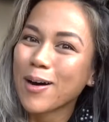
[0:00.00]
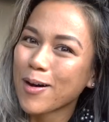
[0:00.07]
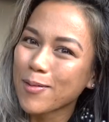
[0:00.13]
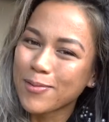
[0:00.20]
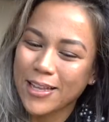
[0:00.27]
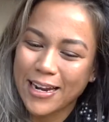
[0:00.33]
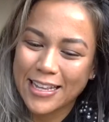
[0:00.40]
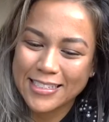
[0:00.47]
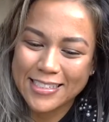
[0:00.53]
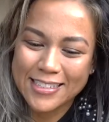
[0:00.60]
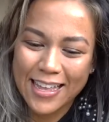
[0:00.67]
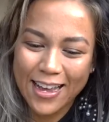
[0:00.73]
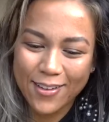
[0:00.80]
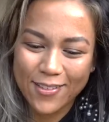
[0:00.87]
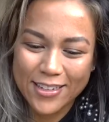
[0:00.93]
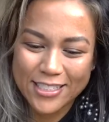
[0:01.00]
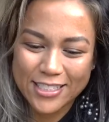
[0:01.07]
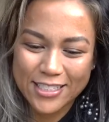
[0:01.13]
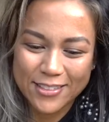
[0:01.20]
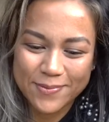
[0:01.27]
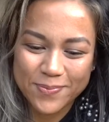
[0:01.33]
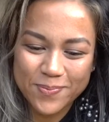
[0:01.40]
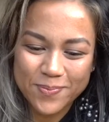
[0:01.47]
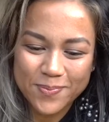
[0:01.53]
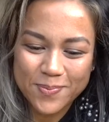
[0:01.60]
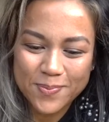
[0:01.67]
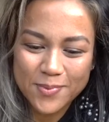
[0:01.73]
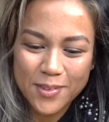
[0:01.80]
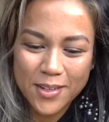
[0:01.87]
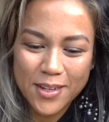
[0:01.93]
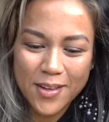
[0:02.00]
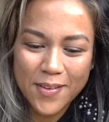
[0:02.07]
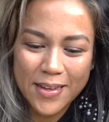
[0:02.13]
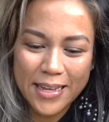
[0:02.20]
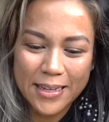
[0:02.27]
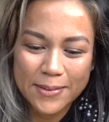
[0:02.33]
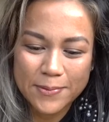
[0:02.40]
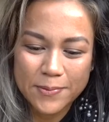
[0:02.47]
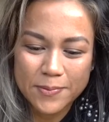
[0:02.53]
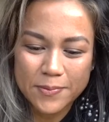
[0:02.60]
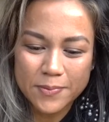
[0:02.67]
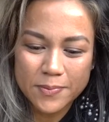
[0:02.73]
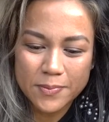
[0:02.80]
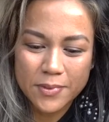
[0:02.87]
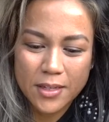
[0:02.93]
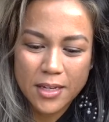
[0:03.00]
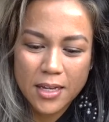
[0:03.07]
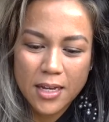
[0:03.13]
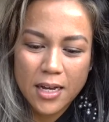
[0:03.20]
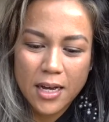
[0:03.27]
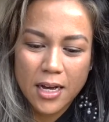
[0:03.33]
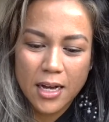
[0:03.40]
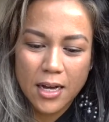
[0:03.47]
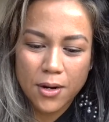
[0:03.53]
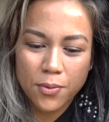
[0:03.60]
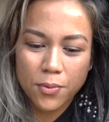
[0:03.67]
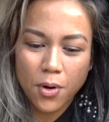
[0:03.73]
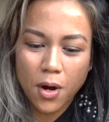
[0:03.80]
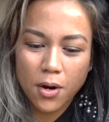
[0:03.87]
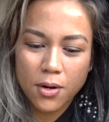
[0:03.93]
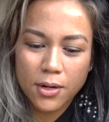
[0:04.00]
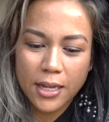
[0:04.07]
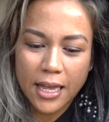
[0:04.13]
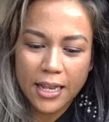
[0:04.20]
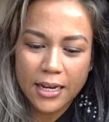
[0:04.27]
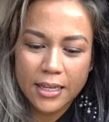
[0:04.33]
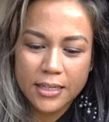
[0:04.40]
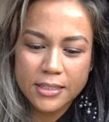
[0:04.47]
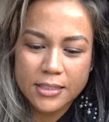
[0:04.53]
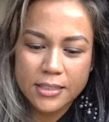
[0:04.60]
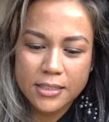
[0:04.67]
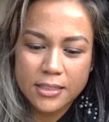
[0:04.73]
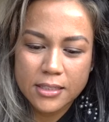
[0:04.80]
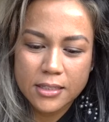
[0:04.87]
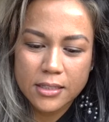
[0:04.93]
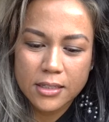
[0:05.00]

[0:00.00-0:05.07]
Hope that answered that question. Okay. Uh, raw Organics.